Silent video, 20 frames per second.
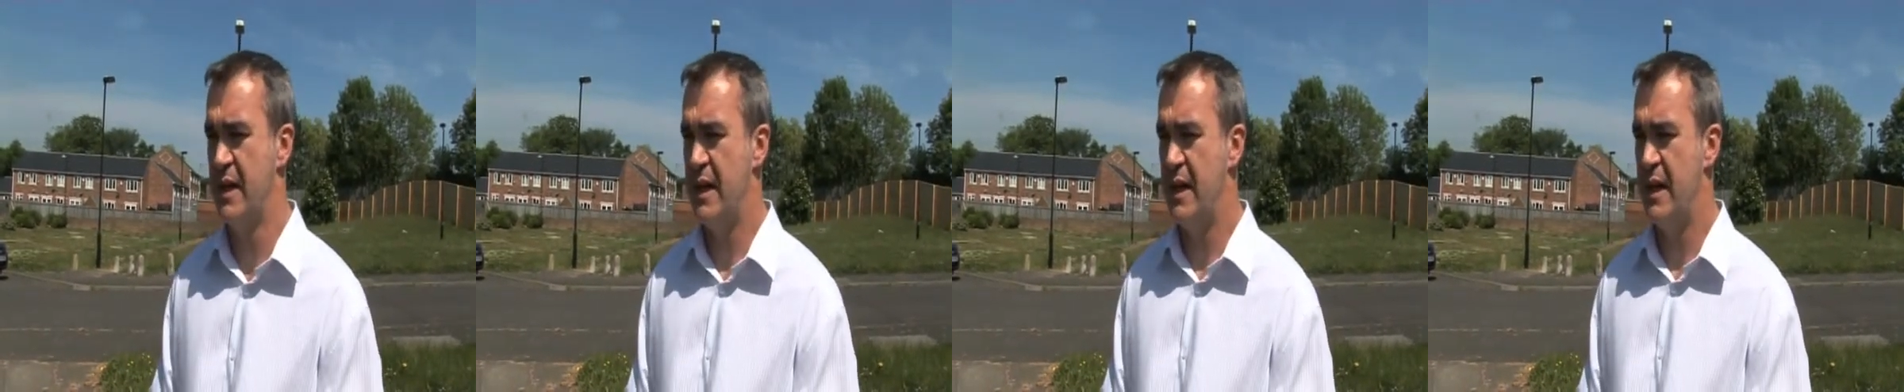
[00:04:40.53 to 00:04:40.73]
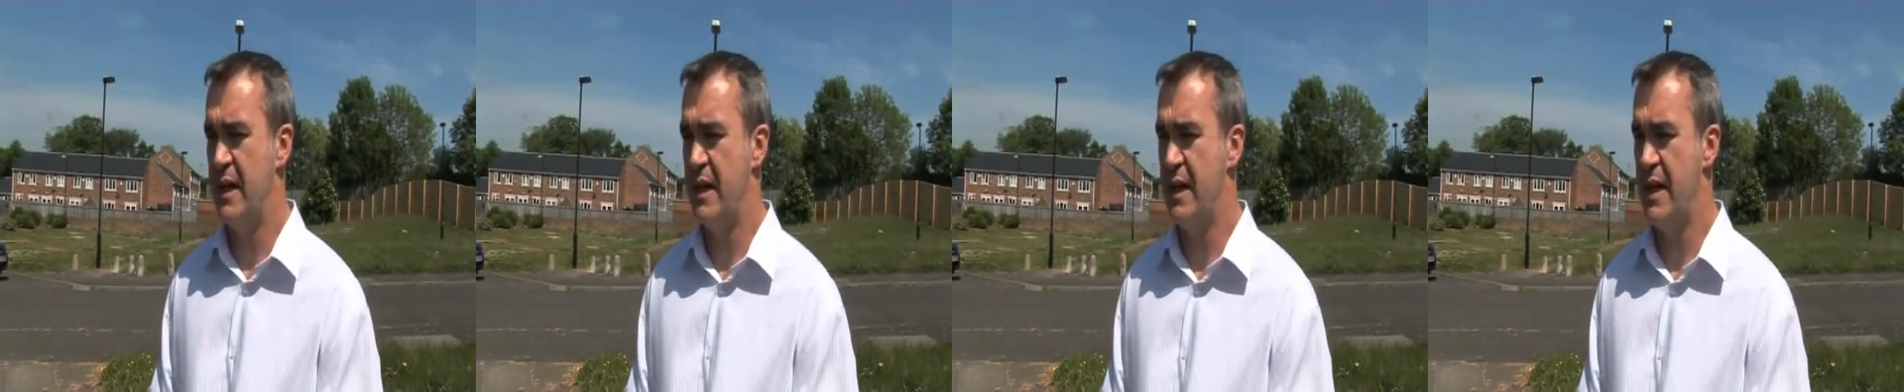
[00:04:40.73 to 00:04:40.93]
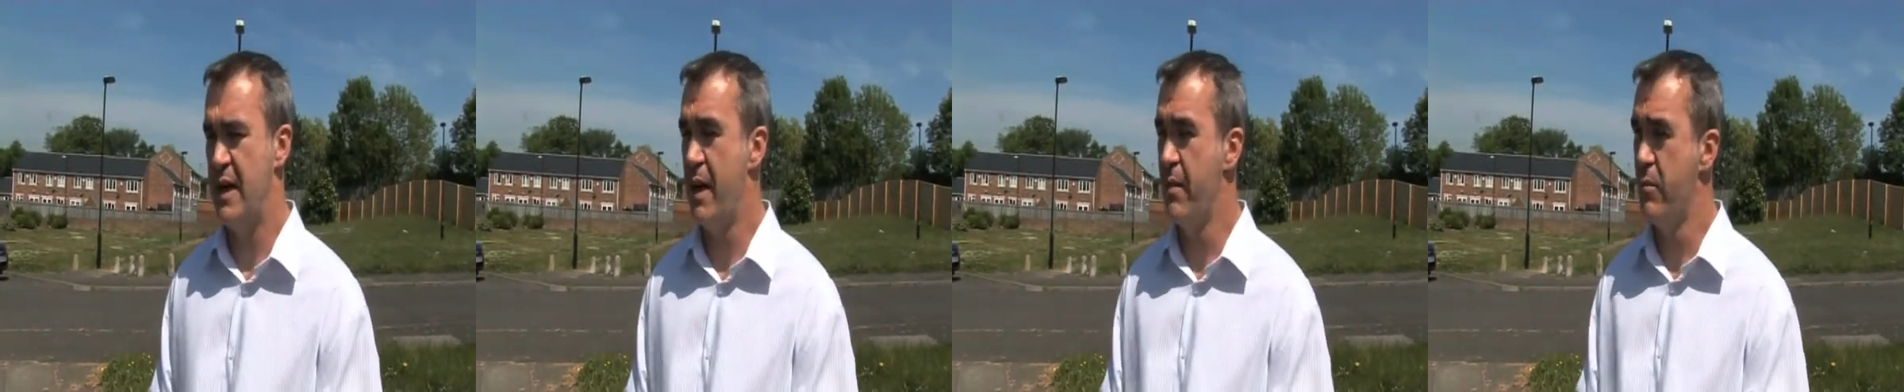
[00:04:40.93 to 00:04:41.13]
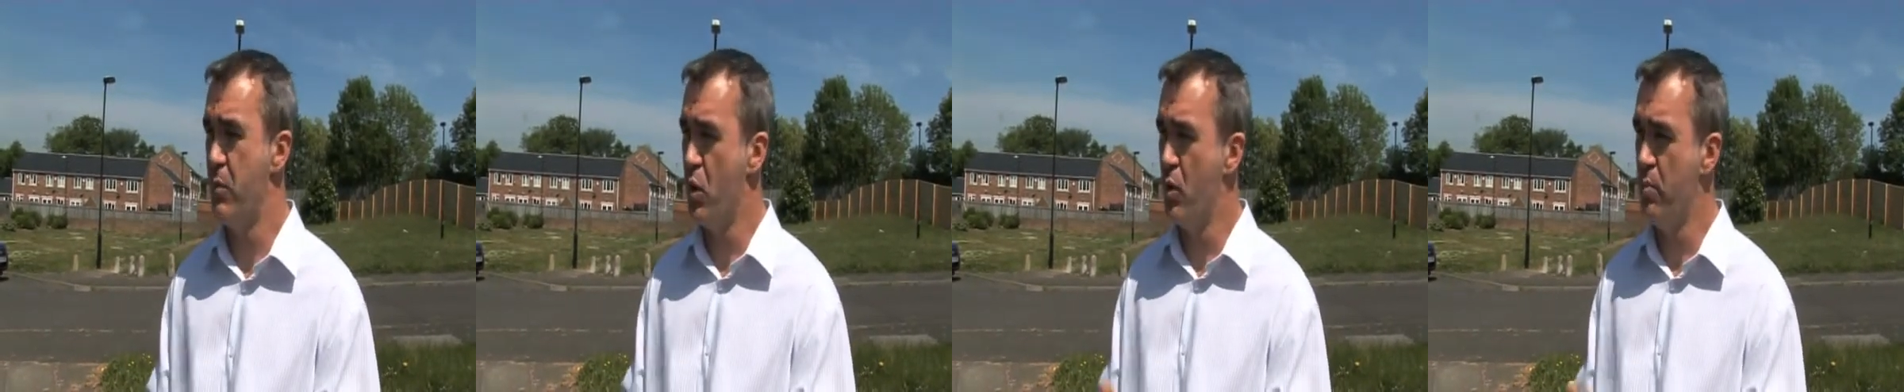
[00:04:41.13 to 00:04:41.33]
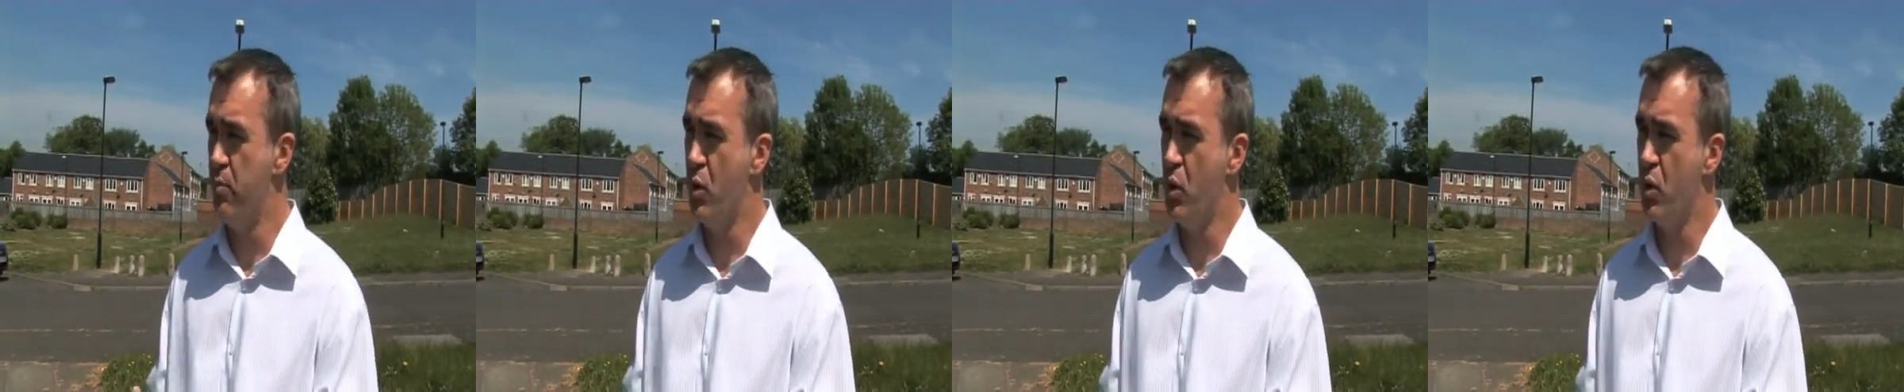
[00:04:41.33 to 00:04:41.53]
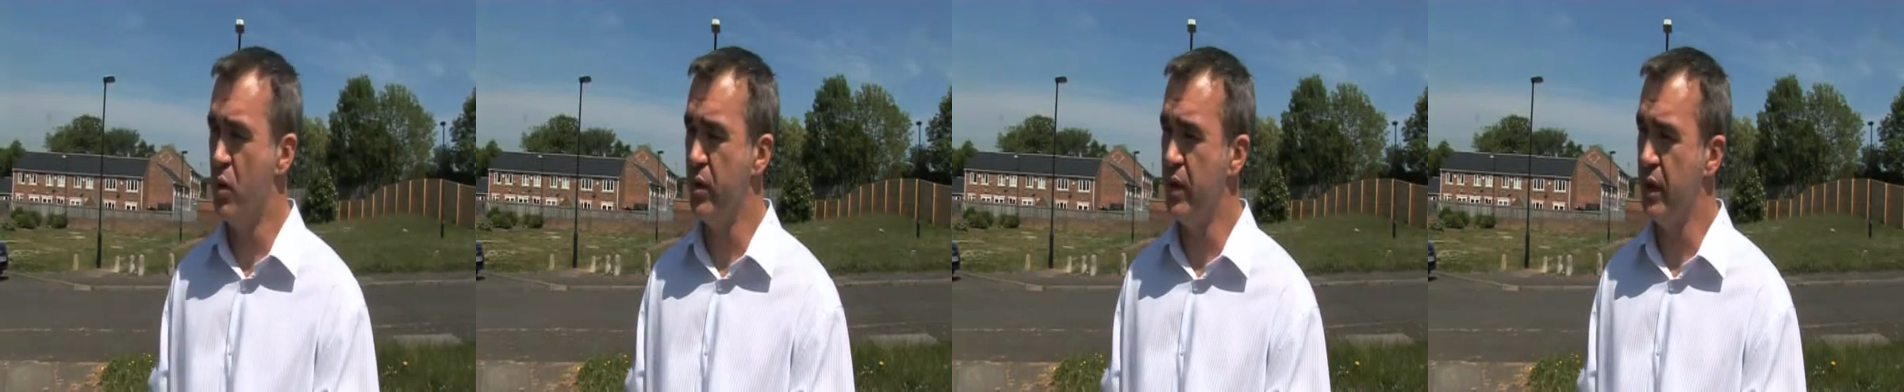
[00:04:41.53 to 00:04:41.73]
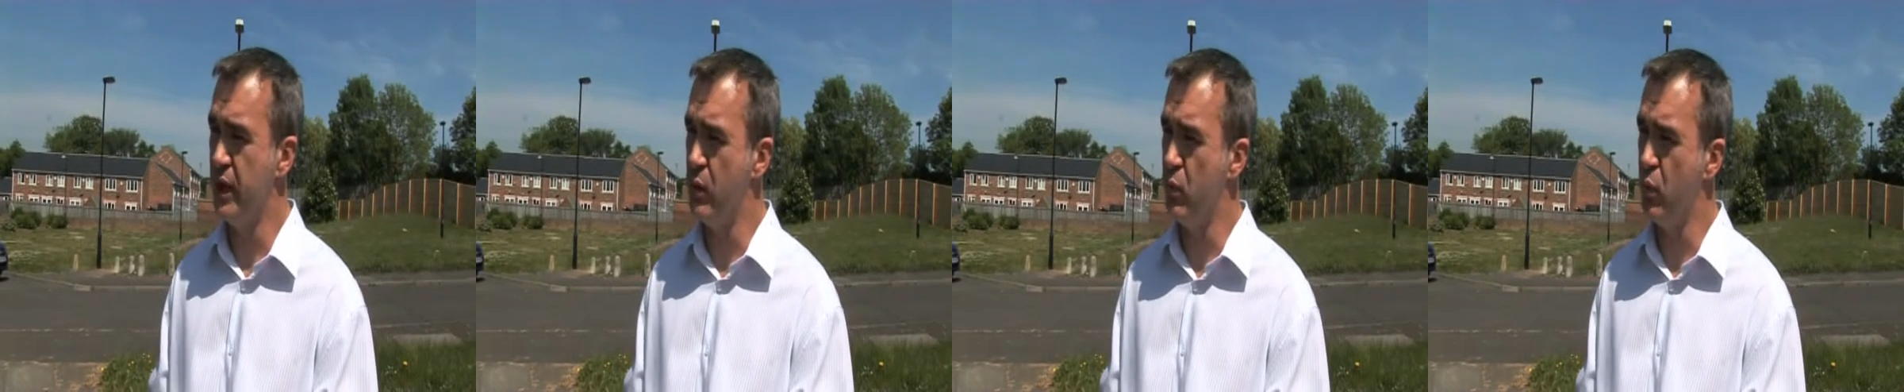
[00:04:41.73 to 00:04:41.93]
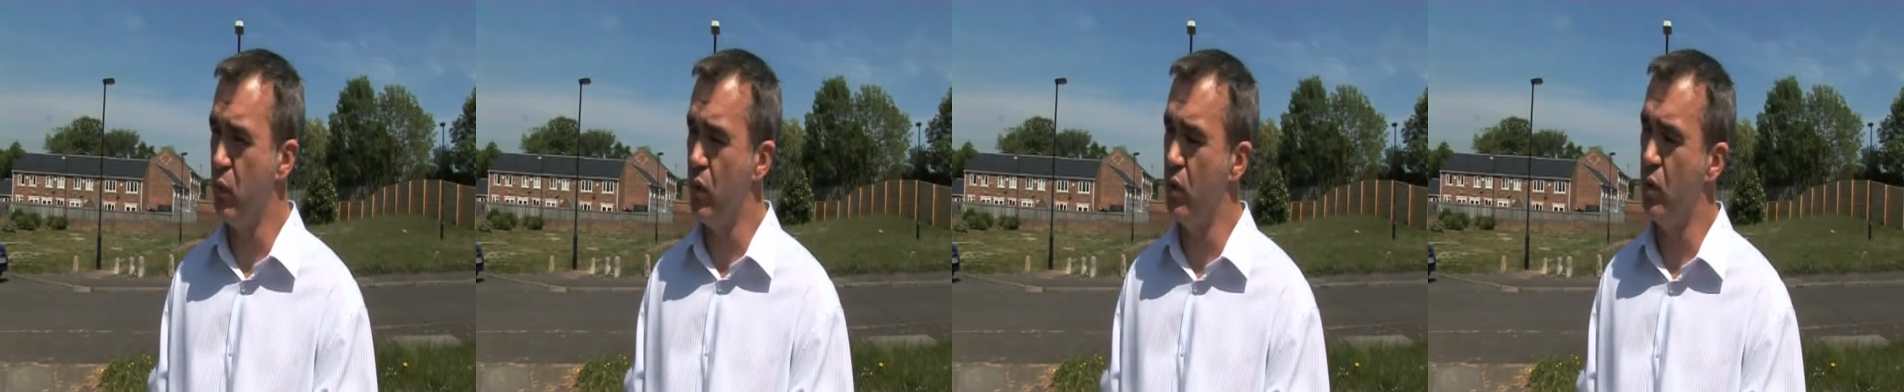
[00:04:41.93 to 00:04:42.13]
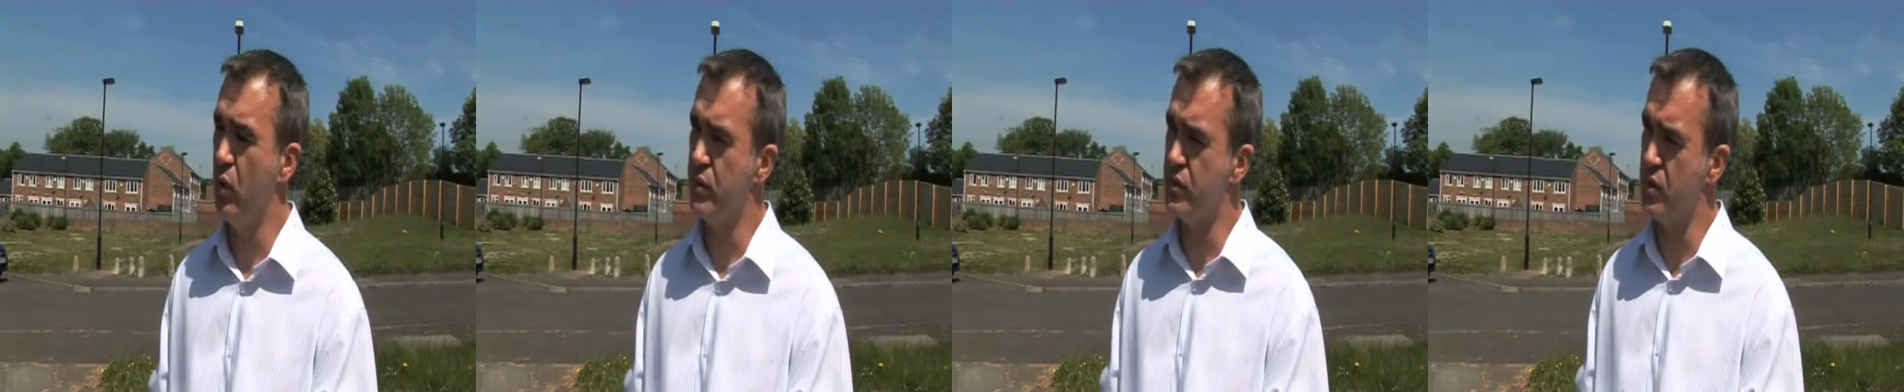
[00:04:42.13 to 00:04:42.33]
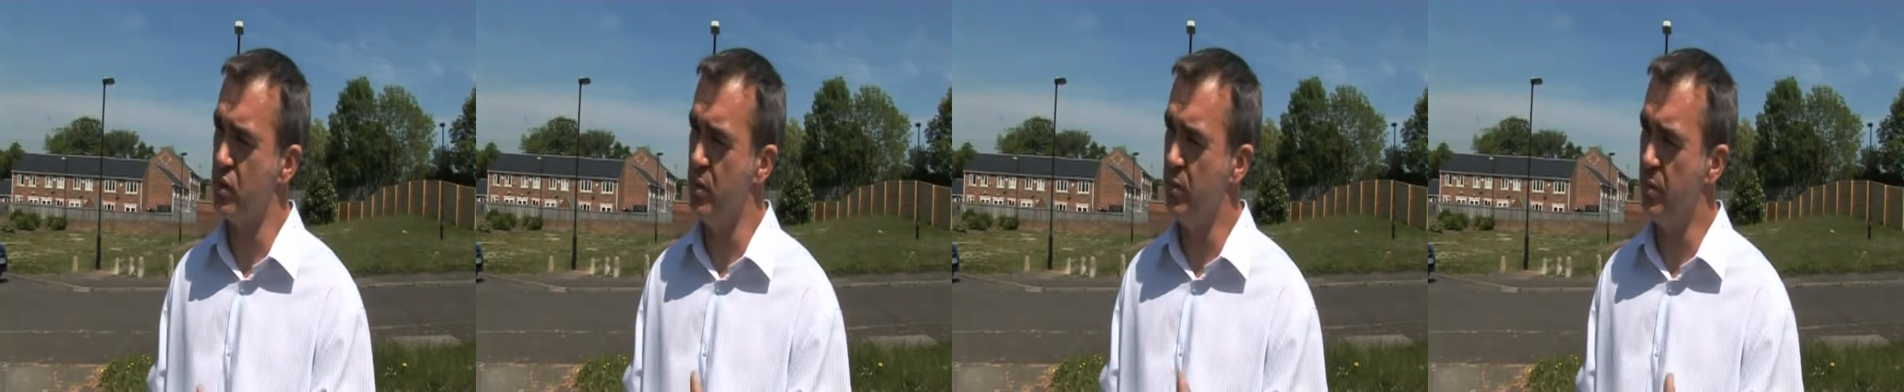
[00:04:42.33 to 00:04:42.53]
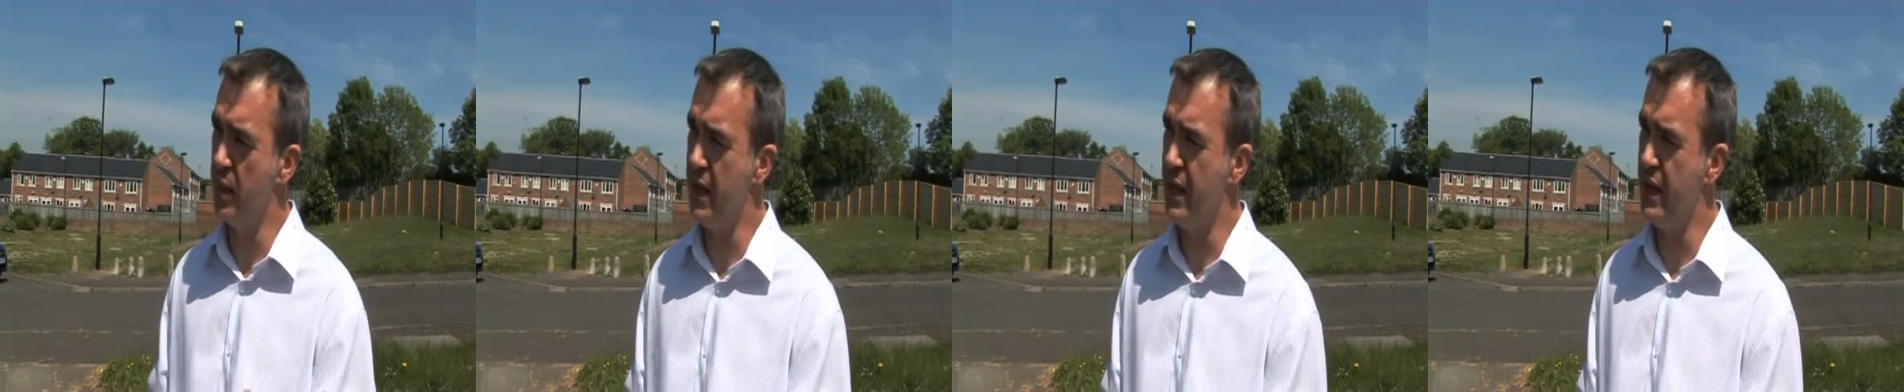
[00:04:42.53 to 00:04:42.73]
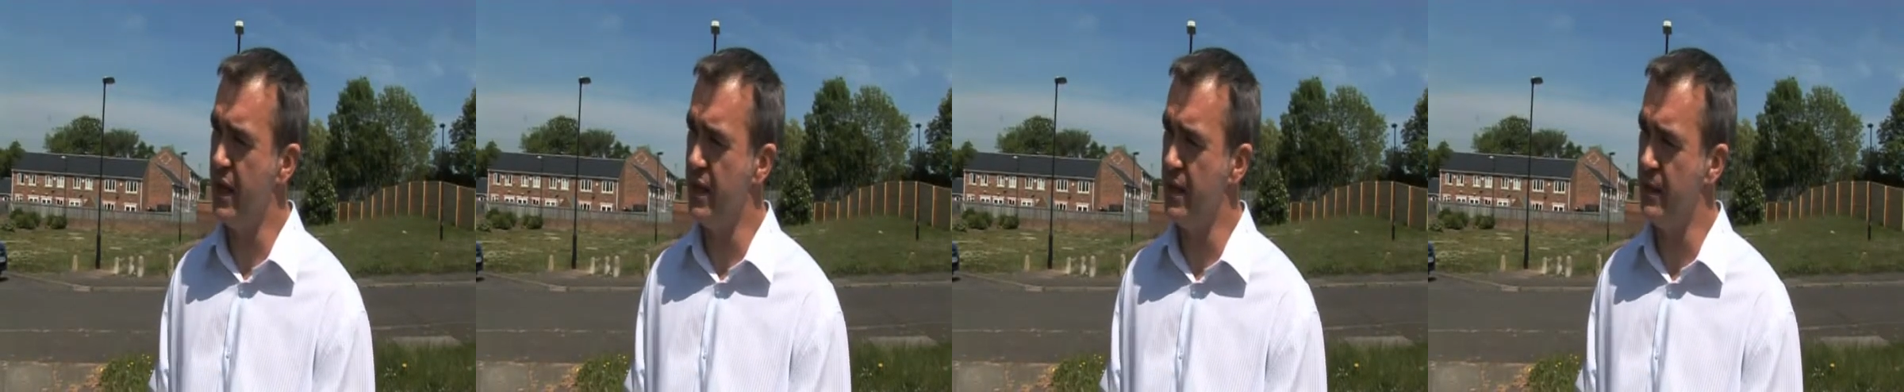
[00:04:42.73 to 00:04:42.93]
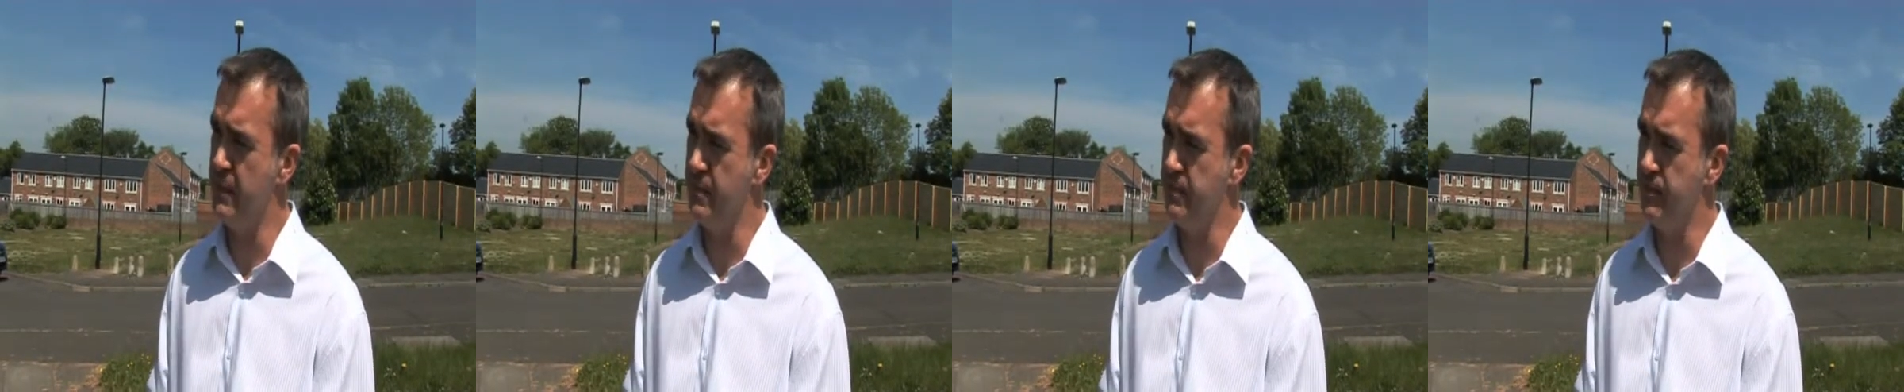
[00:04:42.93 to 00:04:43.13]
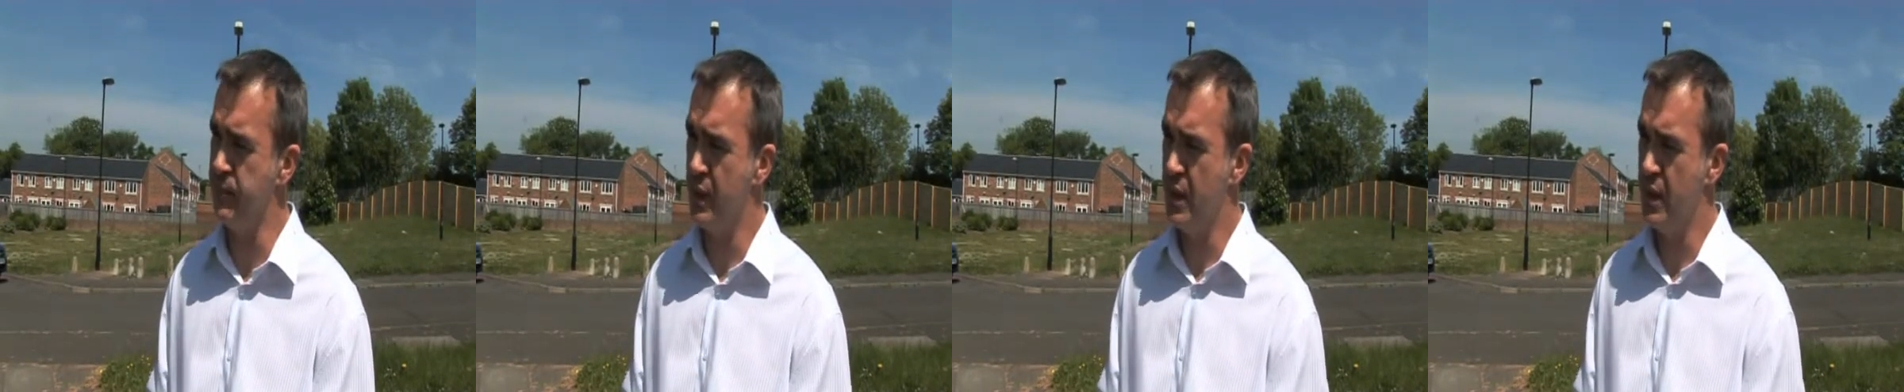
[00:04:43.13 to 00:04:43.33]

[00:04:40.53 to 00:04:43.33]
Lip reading: And more importantly, we're also applying